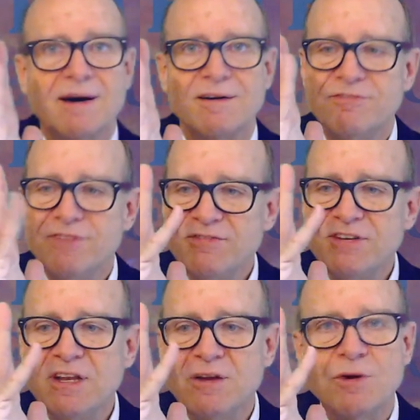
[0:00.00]
50
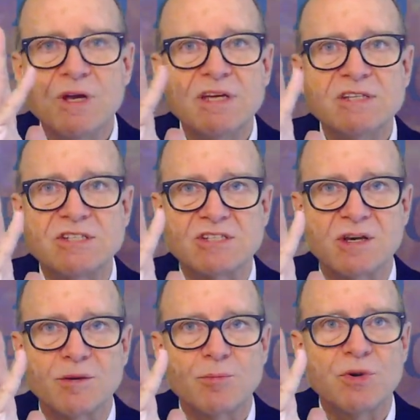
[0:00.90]
degrees is
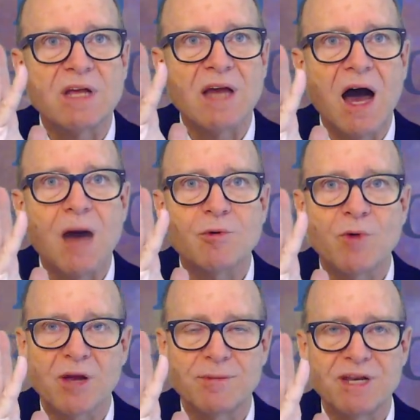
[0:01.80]
a pretty common
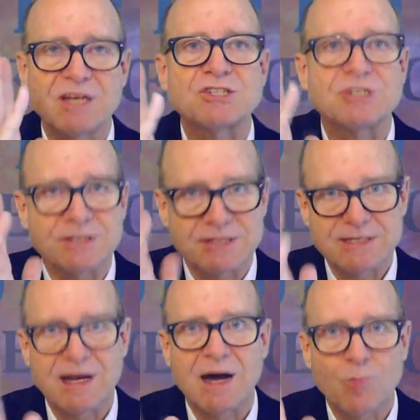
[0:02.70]
recommendation to
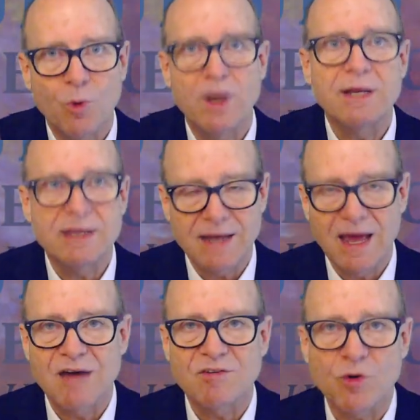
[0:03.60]
stop waiting and
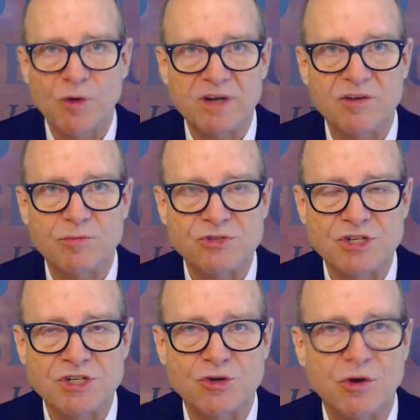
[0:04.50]
have a corrective
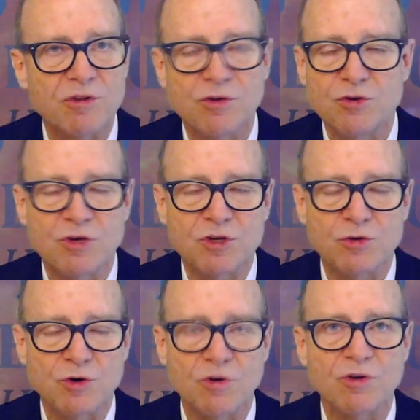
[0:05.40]
procedure, although you can
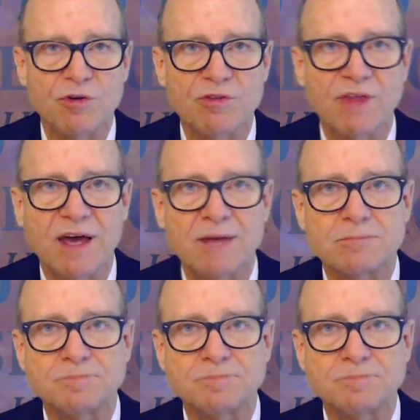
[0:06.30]
do it earlier than that.